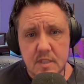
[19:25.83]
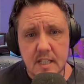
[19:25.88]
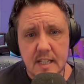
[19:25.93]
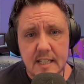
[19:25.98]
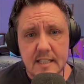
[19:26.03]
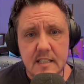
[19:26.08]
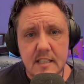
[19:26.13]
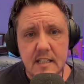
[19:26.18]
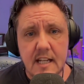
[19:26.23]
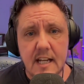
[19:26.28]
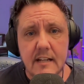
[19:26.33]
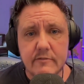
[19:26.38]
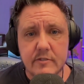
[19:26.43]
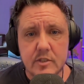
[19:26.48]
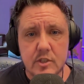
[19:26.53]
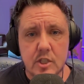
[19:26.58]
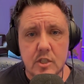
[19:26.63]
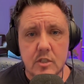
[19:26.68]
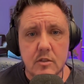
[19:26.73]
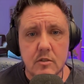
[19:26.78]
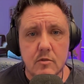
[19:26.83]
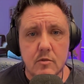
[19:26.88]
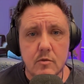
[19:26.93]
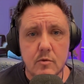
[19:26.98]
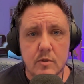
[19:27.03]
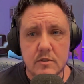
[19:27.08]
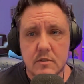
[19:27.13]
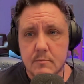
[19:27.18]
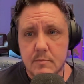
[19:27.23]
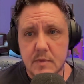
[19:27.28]
I didn't have a journal,
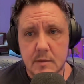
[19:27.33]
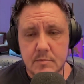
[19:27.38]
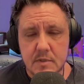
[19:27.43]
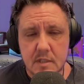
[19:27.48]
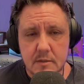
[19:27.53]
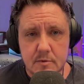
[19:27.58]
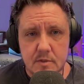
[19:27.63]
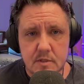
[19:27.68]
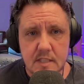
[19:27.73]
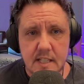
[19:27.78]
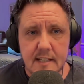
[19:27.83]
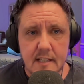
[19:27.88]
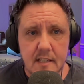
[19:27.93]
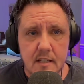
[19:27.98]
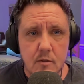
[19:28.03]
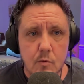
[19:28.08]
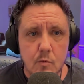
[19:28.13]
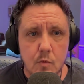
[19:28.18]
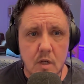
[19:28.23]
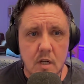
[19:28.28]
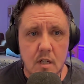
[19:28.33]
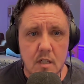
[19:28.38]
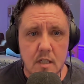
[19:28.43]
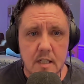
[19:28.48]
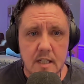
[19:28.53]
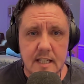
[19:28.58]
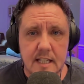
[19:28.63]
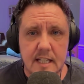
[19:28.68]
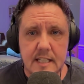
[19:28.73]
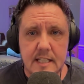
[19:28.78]
or sometimes I was taking a walk
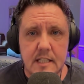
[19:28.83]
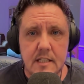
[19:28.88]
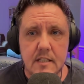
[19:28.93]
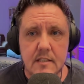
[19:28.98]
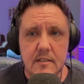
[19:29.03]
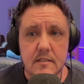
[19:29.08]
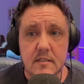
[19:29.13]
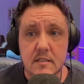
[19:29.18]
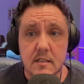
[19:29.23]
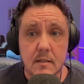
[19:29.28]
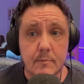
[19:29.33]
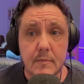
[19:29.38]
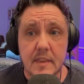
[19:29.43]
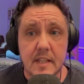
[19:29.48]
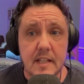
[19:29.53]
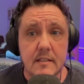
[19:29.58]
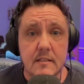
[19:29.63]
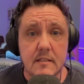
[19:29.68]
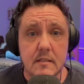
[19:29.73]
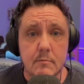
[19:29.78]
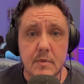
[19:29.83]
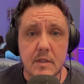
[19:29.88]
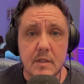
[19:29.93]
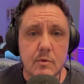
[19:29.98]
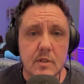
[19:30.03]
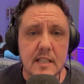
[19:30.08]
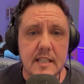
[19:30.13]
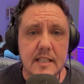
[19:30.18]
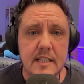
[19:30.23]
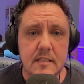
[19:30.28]
and I needed something to be
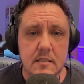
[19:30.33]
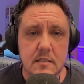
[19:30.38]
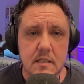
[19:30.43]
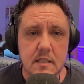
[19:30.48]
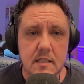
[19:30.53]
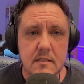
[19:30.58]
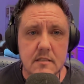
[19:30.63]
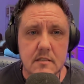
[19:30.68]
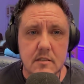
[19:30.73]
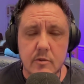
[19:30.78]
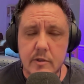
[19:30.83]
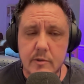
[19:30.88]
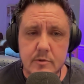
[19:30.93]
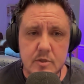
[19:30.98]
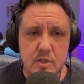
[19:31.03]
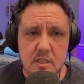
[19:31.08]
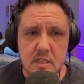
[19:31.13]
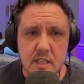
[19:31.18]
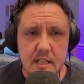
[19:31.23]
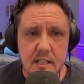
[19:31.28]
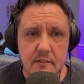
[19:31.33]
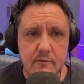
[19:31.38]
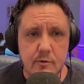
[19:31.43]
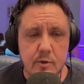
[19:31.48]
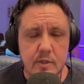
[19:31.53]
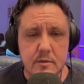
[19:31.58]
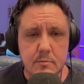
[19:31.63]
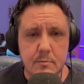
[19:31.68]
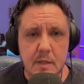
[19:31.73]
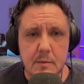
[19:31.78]
released. And so I would just hit a
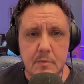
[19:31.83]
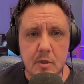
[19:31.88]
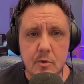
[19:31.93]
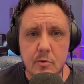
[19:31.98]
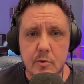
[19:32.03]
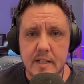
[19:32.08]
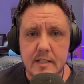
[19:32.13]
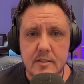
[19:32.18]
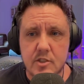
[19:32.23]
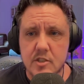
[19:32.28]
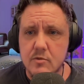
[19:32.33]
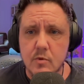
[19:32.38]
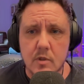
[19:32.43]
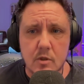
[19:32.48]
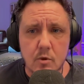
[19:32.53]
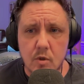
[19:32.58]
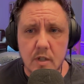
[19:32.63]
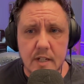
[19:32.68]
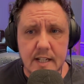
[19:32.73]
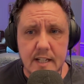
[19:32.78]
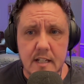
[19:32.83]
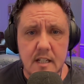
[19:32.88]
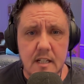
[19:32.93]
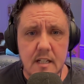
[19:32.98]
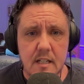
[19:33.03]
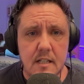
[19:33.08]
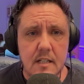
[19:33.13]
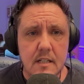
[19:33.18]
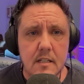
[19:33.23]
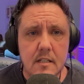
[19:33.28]
voice memo and just record it.
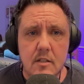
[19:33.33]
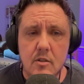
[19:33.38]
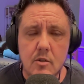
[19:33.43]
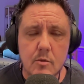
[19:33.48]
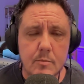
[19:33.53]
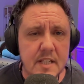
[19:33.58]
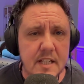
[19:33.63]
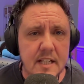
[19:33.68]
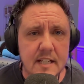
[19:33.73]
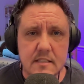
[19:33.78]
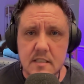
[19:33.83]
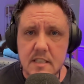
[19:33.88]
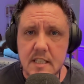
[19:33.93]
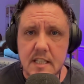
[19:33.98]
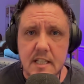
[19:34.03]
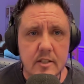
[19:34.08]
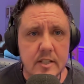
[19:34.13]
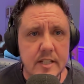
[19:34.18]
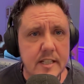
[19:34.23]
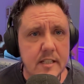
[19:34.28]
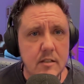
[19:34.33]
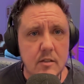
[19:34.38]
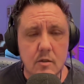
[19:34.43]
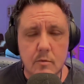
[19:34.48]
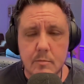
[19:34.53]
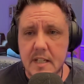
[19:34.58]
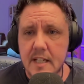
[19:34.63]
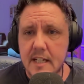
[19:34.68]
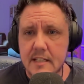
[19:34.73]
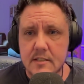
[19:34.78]
Nobody has to hear it.
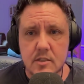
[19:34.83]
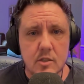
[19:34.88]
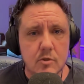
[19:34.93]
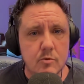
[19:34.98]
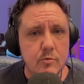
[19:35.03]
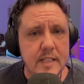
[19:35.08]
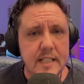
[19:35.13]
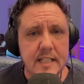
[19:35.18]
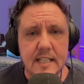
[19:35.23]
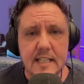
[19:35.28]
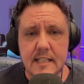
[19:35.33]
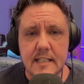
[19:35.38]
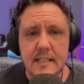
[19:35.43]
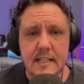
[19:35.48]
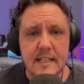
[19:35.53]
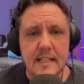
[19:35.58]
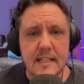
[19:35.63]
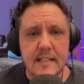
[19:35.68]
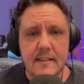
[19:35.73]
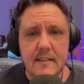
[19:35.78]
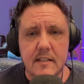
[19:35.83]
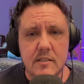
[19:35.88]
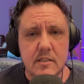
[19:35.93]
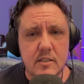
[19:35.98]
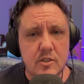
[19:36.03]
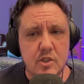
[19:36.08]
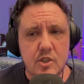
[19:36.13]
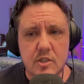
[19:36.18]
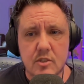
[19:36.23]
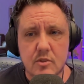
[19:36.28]
Nobody has to read it. This
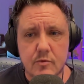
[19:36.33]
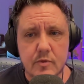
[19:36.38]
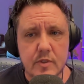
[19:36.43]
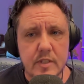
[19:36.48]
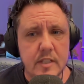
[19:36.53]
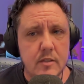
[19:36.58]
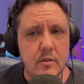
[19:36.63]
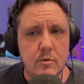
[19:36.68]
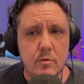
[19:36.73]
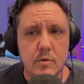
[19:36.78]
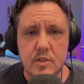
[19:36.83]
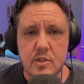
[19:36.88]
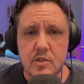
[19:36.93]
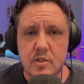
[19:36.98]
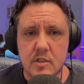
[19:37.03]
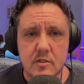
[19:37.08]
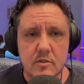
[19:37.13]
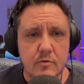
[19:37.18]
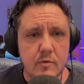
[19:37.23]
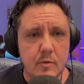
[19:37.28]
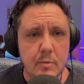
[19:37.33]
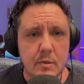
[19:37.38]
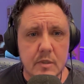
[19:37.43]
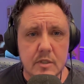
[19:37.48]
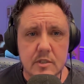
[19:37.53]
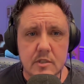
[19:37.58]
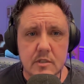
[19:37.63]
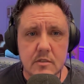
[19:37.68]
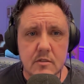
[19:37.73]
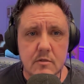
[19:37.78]
is just for you. It's just for
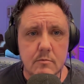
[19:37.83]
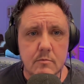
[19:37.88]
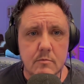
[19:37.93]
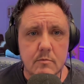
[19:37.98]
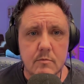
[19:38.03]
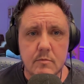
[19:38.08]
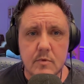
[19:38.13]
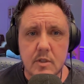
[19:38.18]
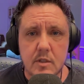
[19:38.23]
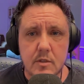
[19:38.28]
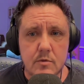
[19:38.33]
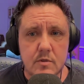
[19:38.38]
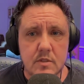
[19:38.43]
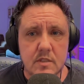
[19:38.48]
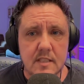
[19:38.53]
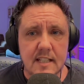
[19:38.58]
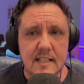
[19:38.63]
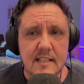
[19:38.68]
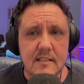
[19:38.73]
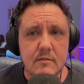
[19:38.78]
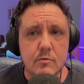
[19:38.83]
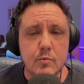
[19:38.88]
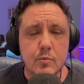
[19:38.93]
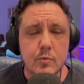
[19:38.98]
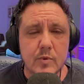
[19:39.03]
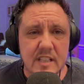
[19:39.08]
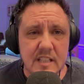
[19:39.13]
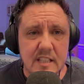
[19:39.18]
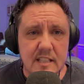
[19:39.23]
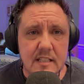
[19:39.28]
personal use. And it's
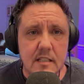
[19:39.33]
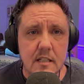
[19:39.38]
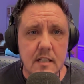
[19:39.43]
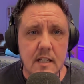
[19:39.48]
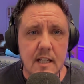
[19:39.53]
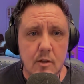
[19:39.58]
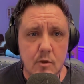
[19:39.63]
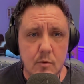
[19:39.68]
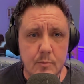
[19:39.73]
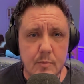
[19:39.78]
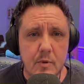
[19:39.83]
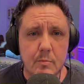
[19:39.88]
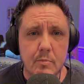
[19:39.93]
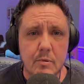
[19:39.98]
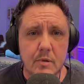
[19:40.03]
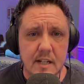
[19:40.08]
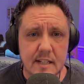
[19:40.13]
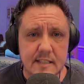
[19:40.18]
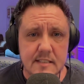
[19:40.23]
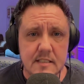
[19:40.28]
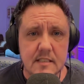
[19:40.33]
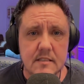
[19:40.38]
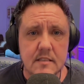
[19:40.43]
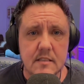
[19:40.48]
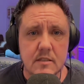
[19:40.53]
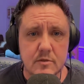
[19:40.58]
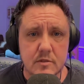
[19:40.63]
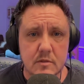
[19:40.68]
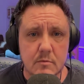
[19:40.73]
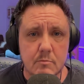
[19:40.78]
really to help you process
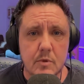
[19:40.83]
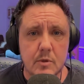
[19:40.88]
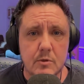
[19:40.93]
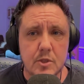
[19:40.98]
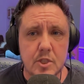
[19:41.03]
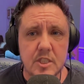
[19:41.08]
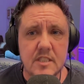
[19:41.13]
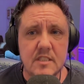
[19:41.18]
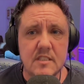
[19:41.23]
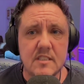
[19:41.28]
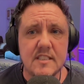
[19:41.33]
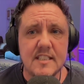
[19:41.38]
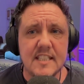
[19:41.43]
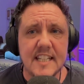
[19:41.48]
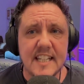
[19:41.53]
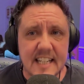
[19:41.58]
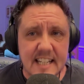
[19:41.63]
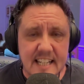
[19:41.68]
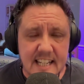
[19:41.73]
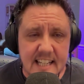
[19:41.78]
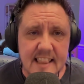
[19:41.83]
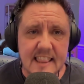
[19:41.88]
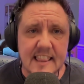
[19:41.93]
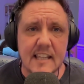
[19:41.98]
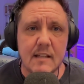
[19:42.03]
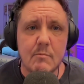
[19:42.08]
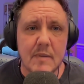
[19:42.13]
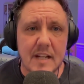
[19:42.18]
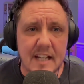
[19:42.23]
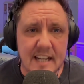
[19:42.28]
those emotions, to get
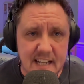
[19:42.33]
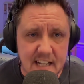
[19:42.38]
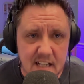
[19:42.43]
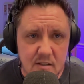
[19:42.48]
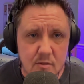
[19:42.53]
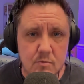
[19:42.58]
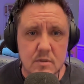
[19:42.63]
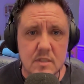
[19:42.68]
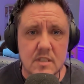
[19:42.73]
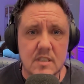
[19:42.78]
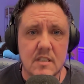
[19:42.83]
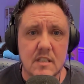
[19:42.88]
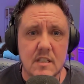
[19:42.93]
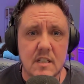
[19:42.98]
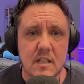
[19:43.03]
them out.